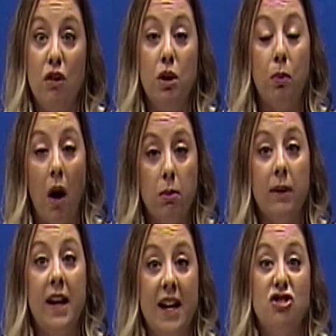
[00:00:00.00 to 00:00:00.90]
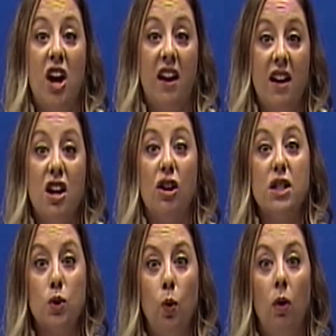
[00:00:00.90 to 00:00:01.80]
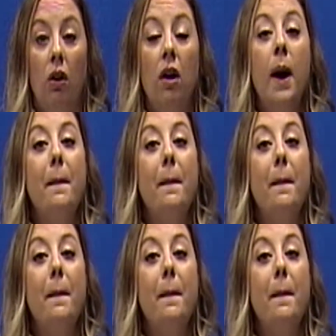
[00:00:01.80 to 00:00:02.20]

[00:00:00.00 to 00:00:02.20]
you probably can't check it here at school,